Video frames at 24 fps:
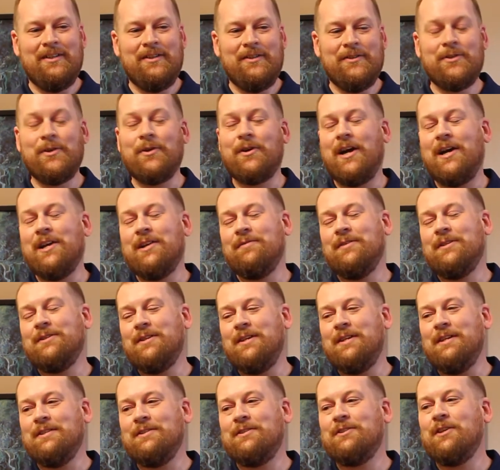So kind
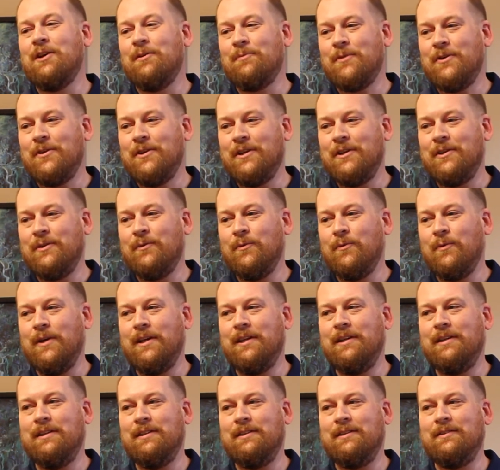of in summary,
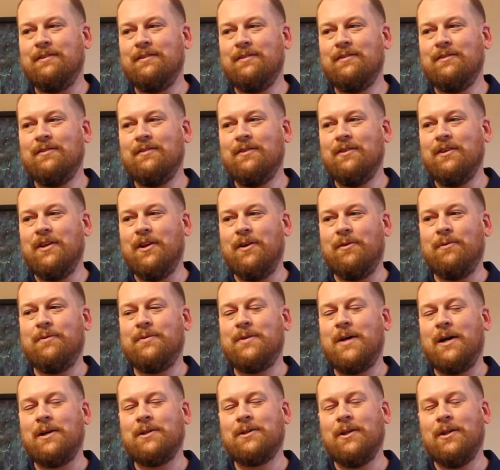we've
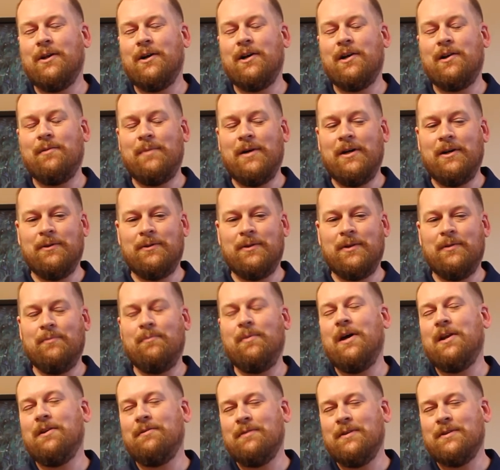talked a lot about the
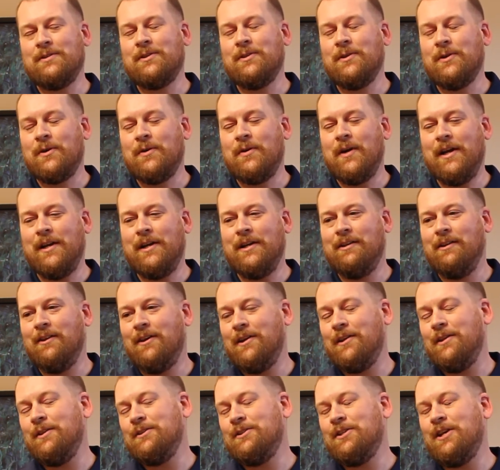benefits of the credit and a
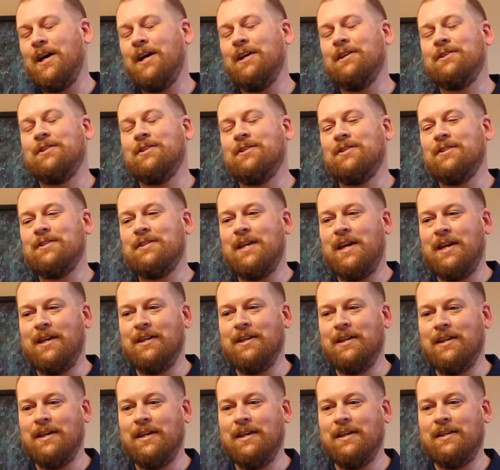lot of the challenges in
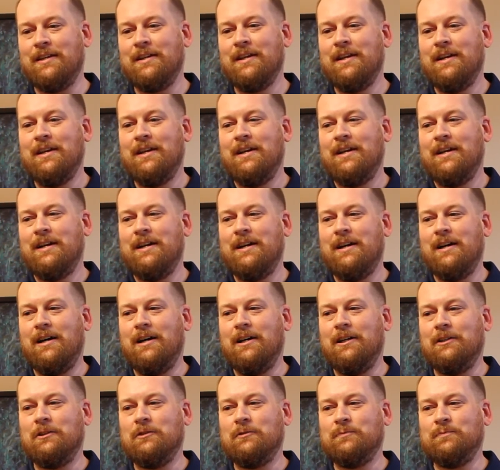taking it.
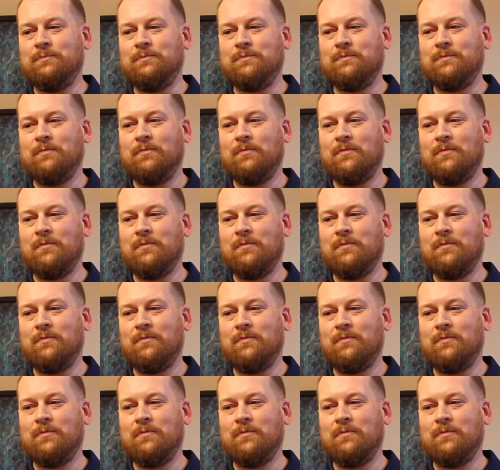One